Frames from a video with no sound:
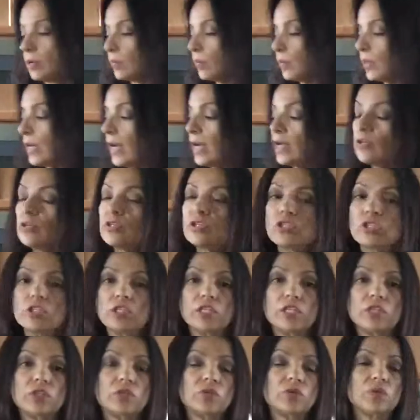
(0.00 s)
What I
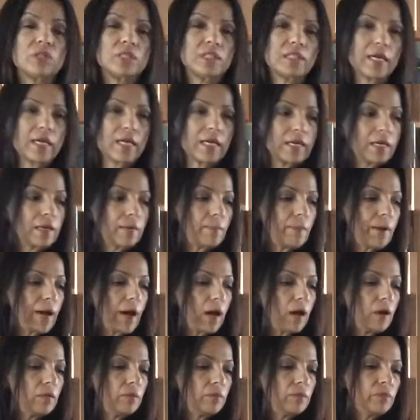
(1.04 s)
usually do is I get
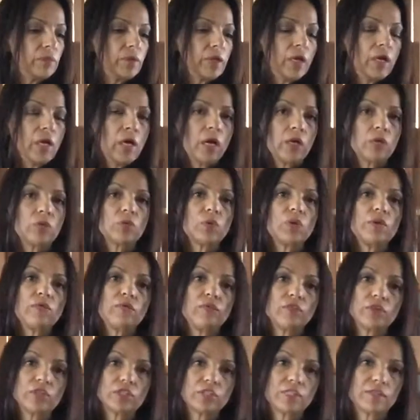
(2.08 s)
about
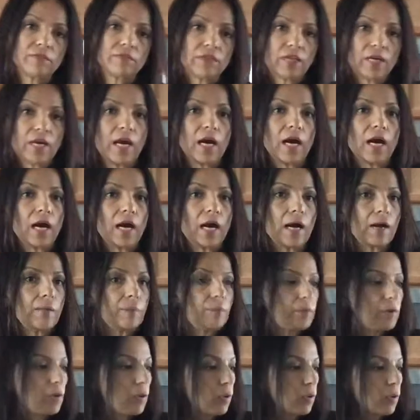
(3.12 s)
3/4 of a cup
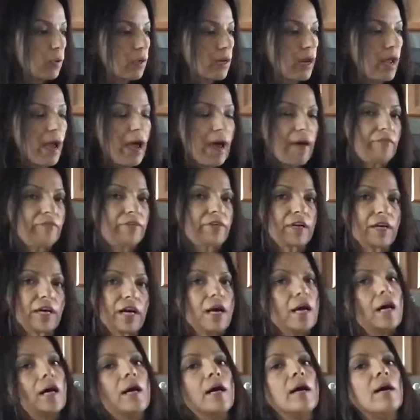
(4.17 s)
or half a
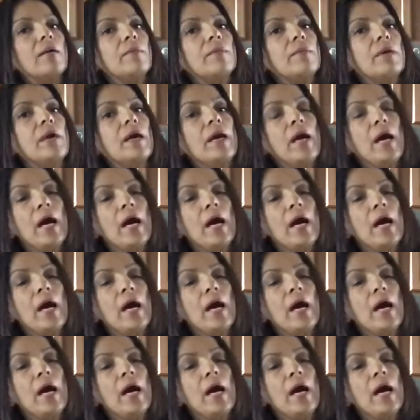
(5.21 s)
cup